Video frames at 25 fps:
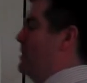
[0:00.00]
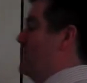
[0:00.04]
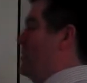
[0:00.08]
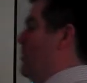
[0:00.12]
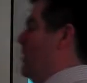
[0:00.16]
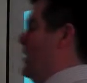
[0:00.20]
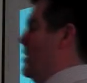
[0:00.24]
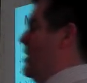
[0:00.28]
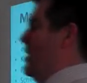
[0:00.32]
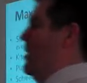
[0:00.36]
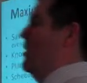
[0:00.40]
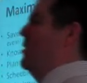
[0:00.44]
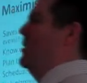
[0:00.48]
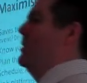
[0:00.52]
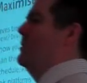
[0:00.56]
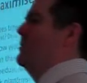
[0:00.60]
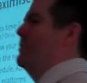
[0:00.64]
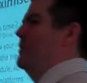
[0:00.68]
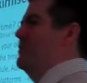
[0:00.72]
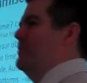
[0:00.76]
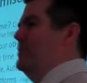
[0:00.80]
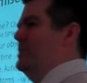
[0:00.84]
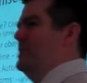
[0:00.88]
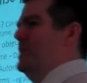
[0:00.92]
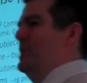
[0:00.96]
so I know in a
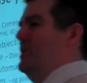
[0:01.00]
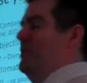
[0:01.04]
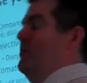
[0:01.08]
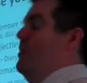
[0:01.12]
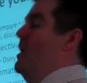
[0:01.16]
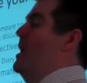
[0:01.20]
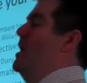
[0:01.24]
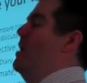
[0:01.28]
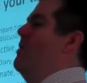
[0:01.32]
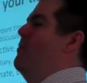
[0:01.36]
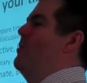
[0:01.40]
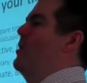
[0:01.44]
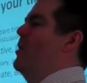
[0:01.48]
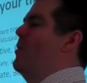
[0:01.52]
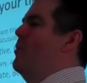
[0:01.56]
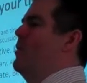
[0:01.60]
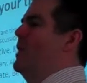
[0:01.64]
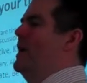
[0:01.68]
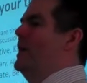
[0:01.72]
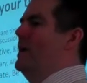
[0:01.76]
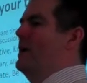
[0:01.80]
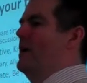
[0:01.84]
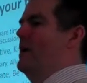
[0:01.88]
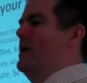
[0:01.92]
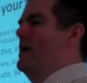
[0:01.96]
particular part of my
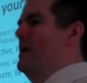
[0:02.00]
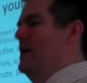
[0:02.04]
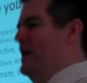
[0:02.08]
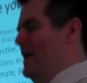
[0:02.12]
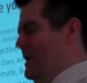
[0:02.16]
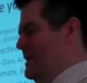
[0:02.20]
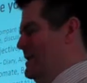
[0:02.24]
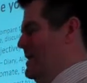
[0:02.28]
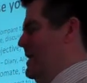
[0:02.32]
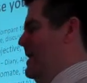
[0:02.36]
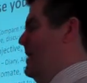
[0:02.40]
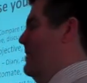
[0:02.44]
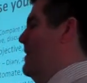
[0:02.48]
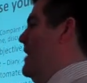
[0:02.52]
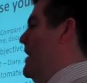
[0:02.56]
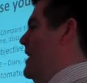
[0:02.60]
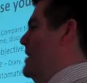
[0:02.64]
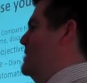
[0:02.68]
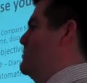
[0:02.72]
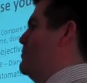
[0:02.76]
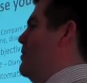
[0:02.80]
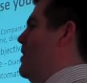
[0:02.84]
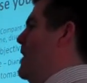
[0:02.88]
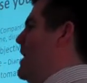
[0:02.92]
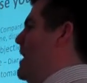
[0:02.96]
week is that
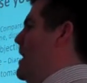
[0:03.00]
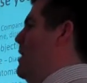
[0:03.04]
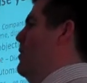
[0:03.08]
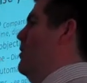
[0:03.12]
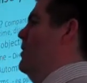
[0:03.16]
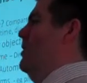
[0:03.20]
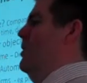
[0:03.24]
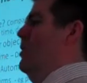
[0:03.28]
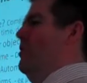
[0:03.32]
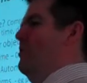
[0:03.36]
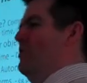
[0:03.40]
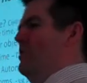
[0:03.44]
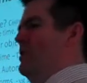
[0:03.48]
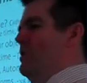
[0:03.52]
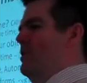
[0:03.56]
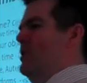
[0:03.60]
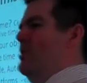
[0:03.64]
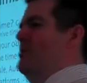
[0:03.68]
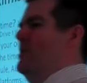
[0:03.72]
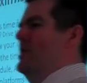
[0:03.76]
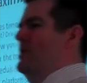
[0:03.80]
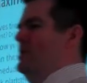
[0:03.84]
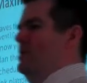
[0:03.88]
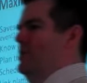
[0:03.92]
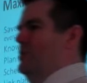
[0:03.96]
is my hour that I'm going to
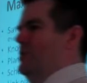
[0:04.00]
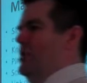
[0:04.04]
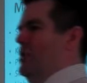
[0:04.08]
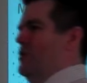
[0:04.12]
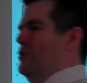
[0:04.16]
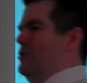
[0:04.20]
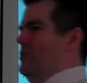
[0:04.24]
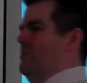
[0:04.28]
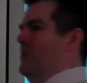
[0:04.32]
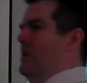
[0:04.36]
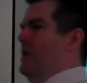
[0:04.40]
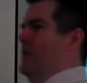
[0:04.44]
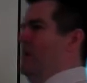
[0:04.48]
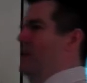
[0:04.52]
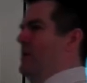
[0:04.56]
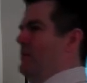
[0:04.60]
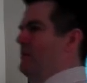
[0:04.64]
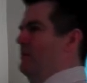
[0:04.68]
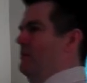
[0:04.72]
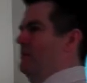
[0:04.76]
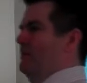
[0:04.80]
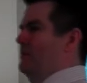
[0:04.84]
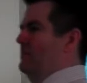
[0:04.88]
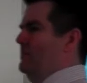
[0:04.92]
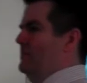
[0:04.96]
commit to social media.
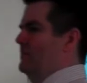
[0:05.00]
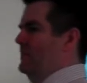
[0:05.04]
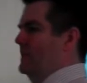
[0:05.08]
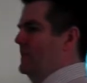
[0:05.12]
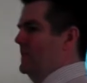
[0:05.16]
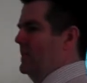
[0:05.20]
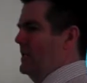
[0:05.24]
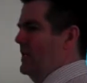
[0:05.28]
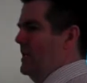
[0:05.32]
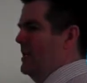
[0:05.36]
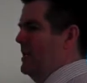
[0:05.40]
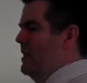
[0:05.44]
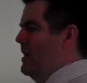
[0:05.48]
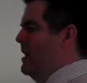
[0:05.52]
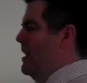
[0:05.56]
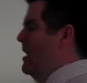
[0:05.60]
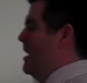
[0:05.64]
Okay?